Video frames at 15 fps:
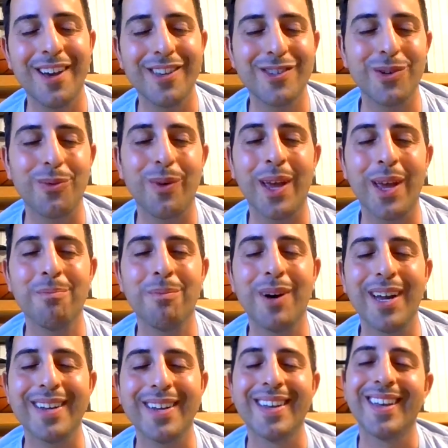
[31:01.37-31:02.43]
doesn't win.
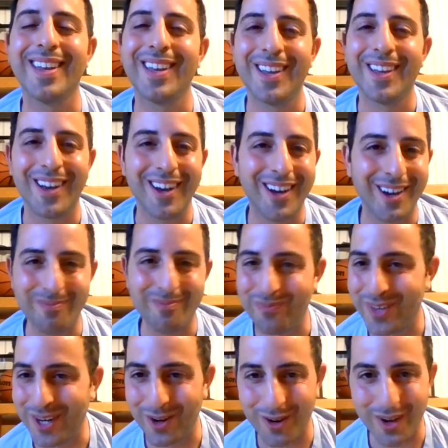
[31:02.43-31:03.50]
But, uh,
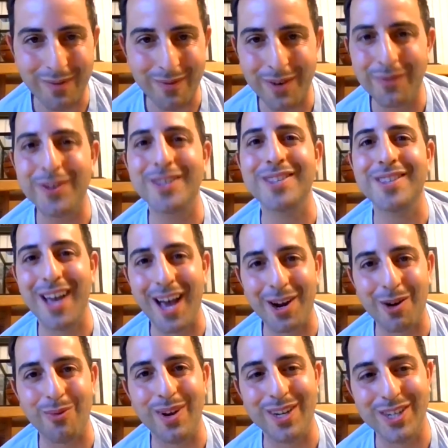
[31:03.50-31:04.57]
you know, even if it's
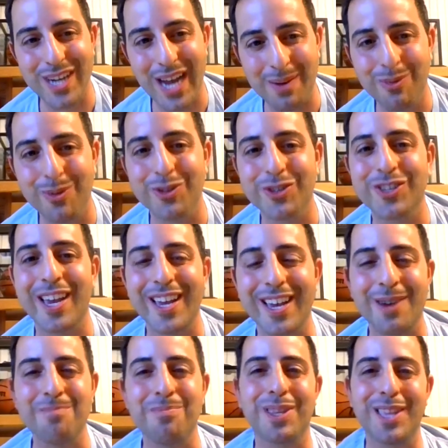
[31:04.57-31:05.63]
not a rigged job, we'll say
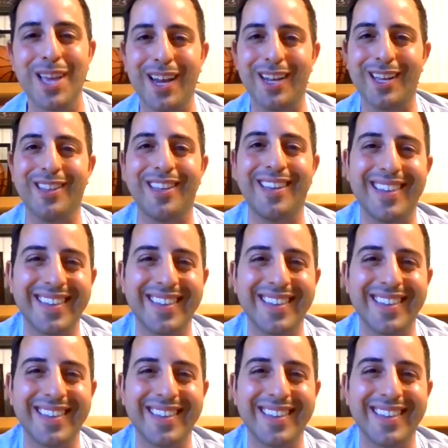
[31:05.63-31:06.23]
hypothetically.